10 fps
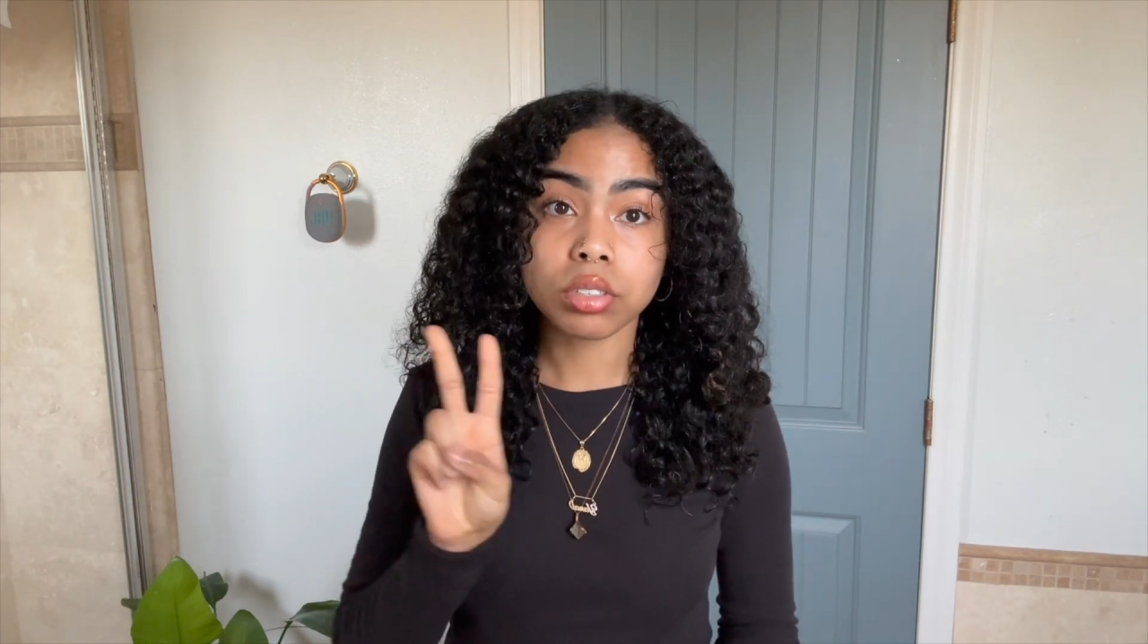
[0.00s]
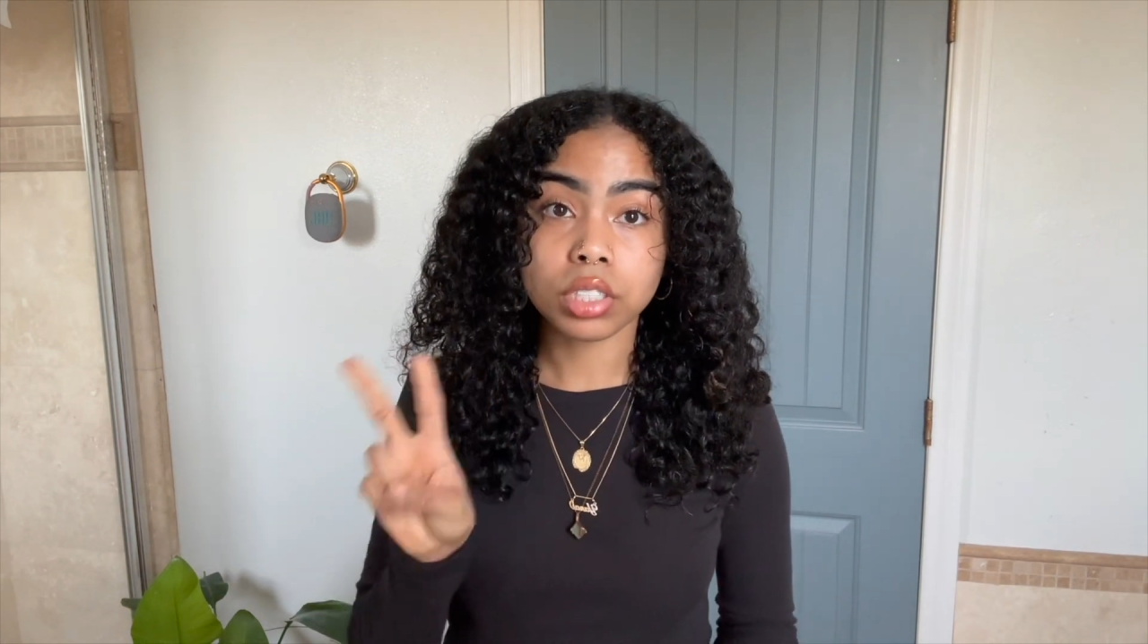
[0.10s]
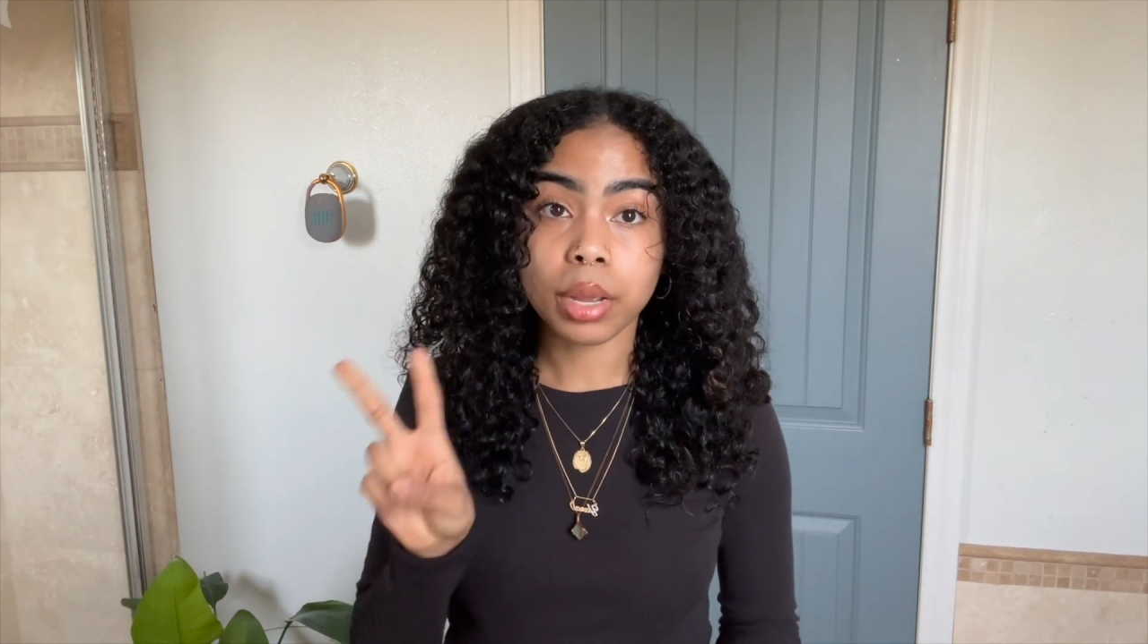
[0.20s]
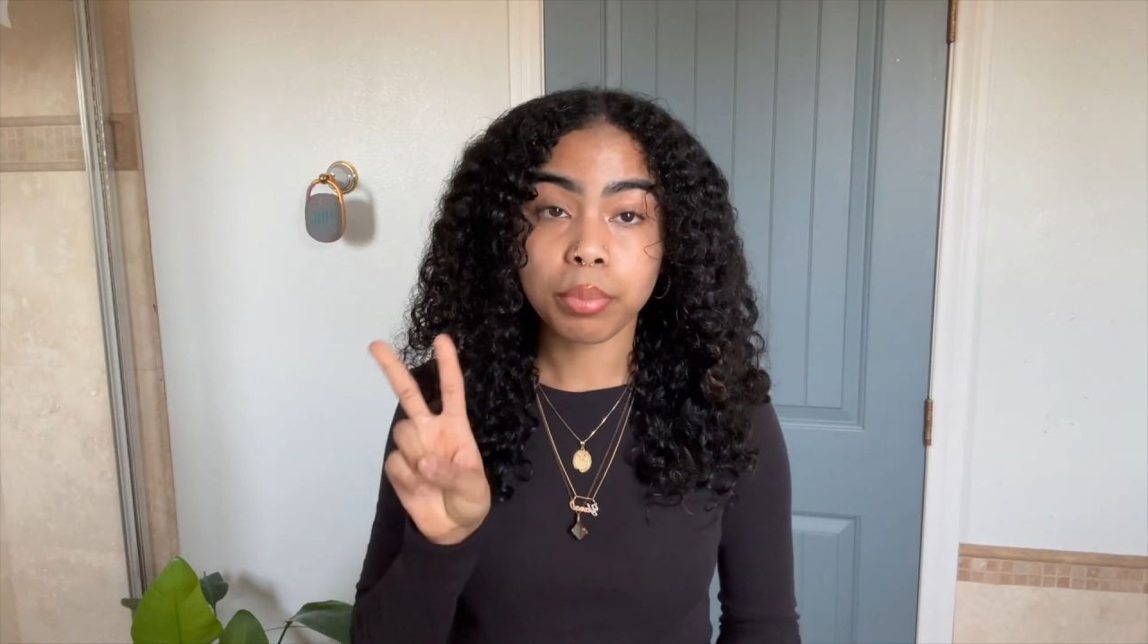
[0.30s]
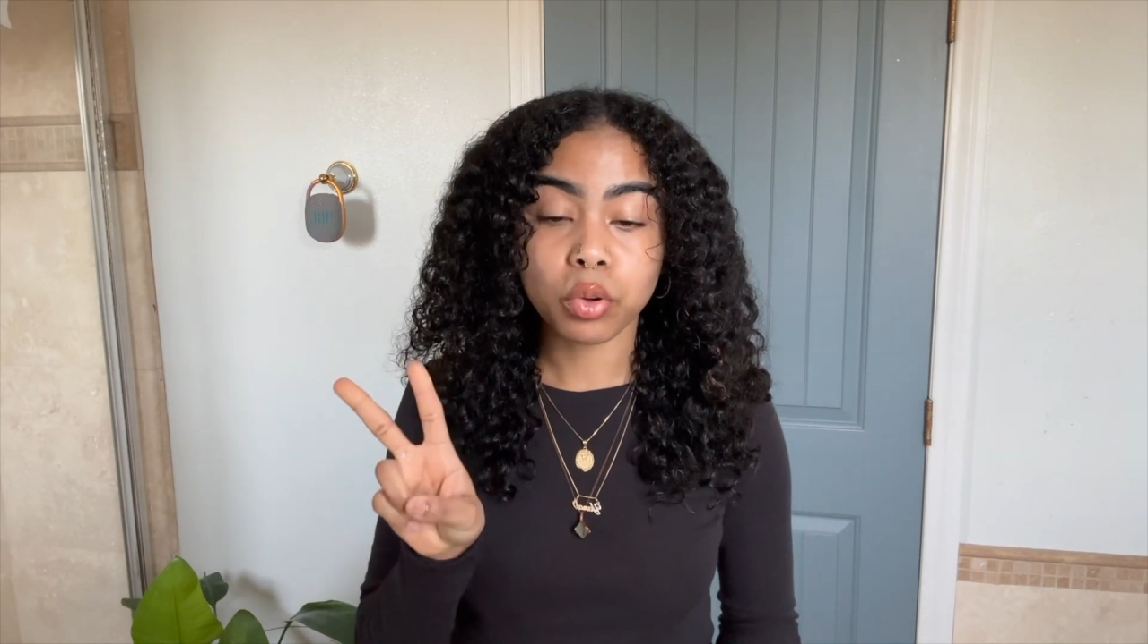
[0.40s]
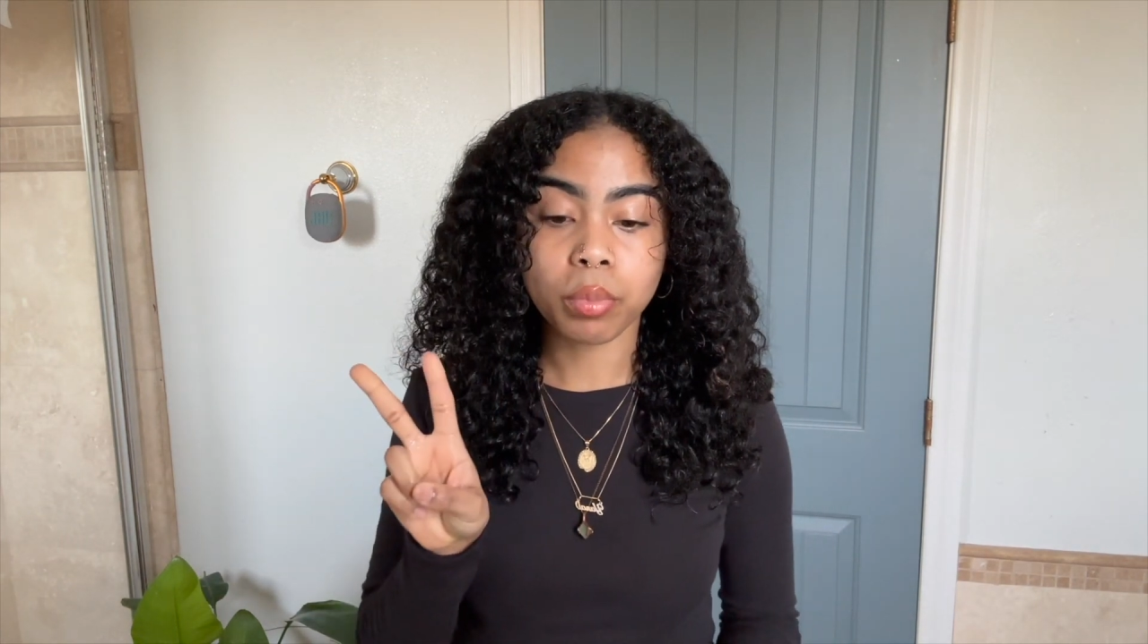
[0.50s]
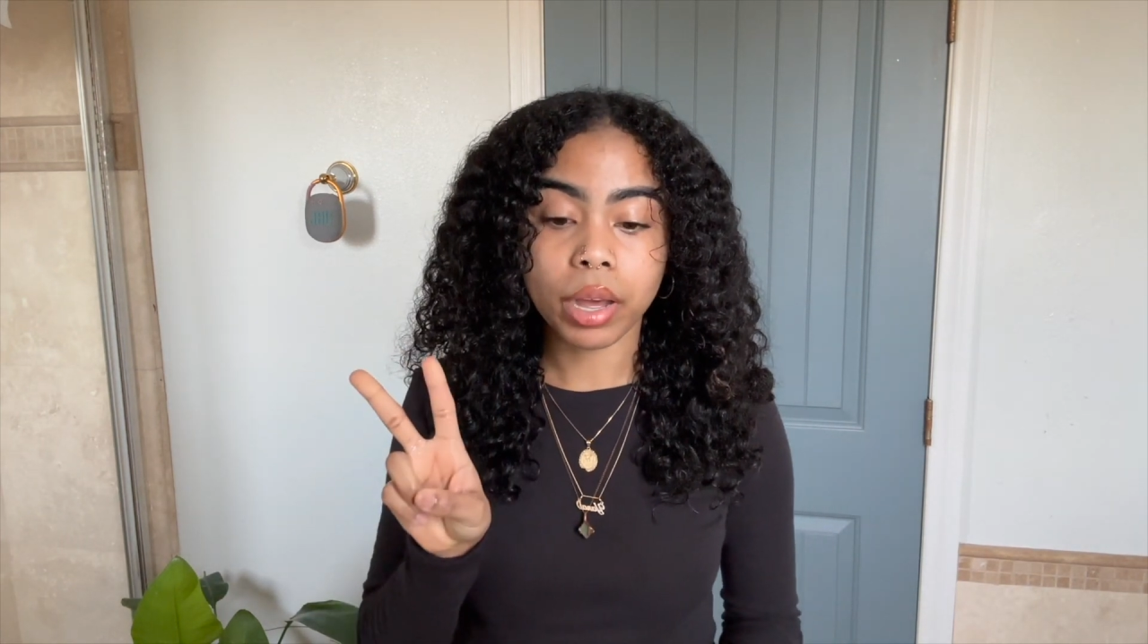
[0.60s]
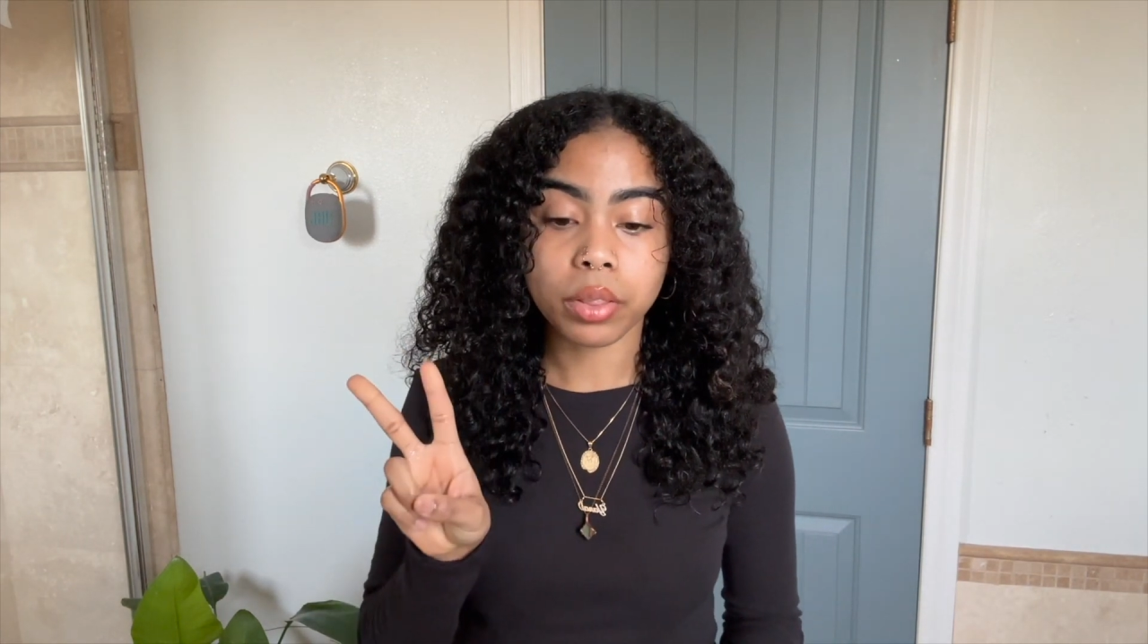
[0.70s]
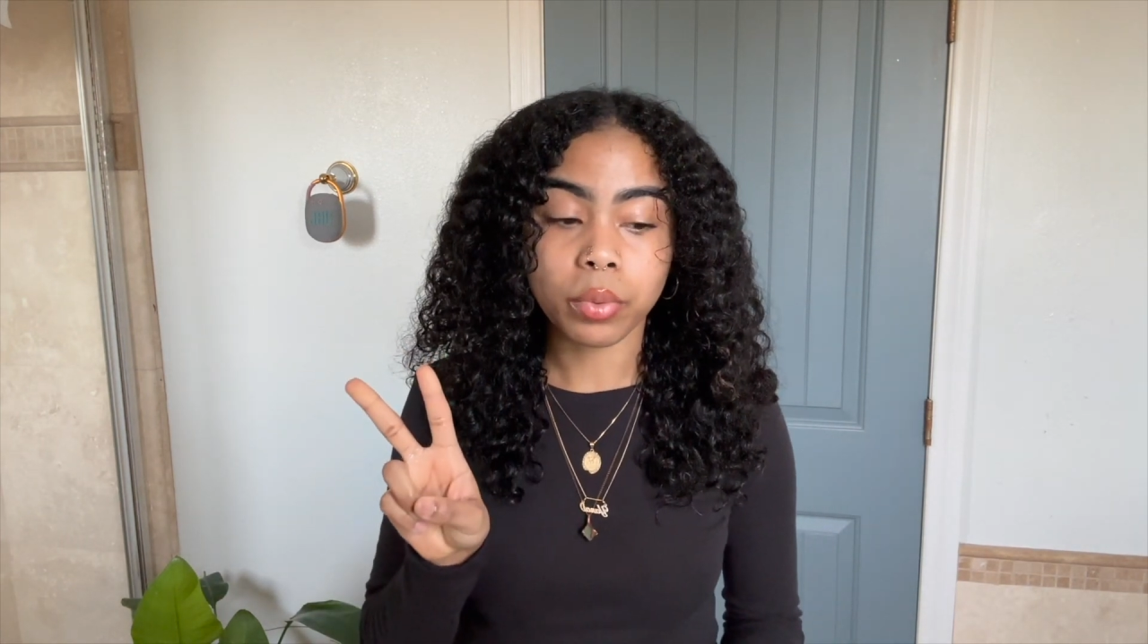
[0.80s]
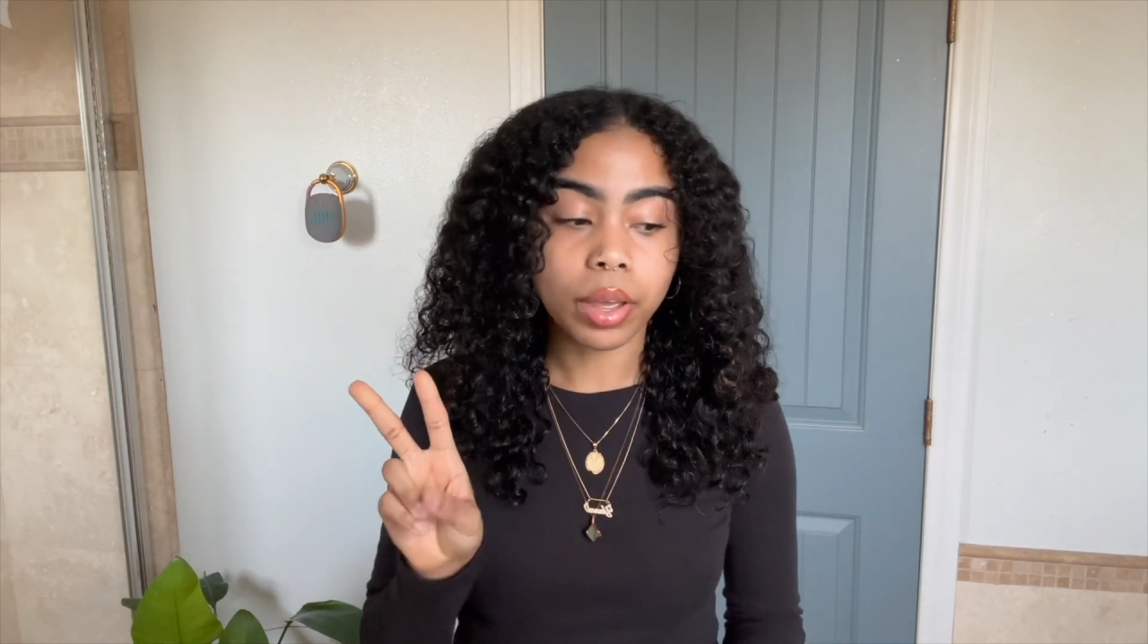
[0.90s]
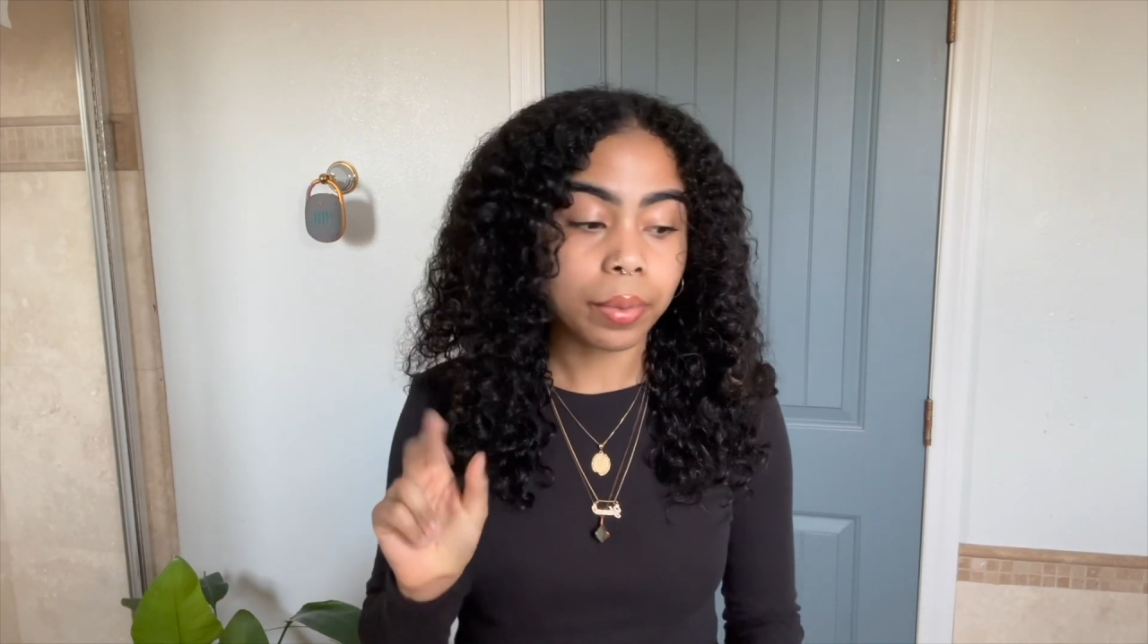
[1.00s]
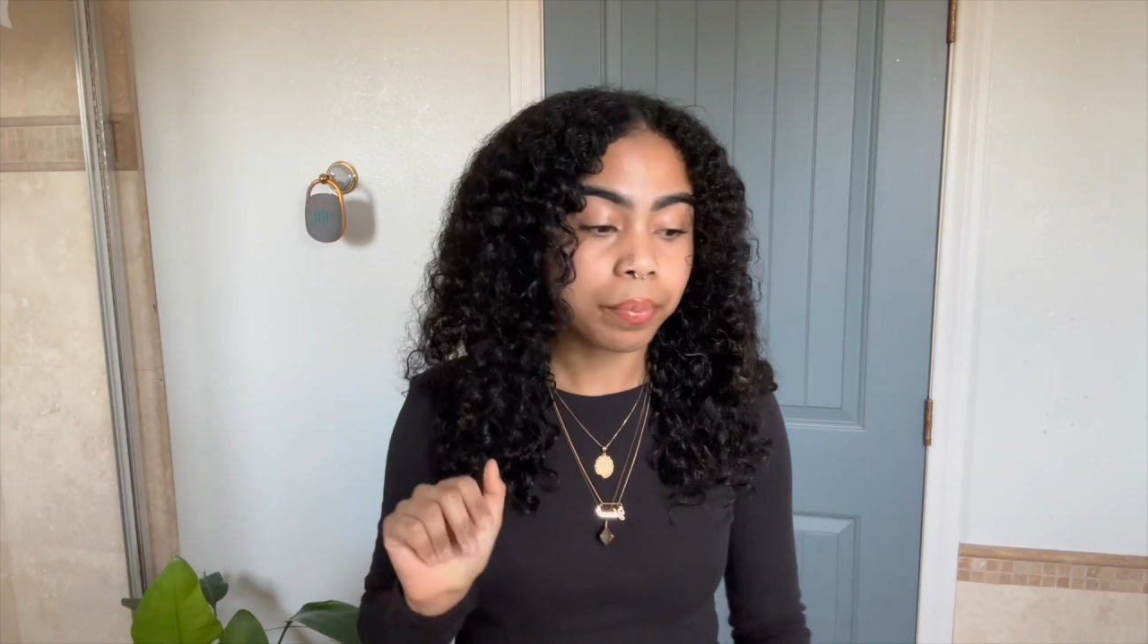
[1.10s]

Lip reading: of shampoo, by the way.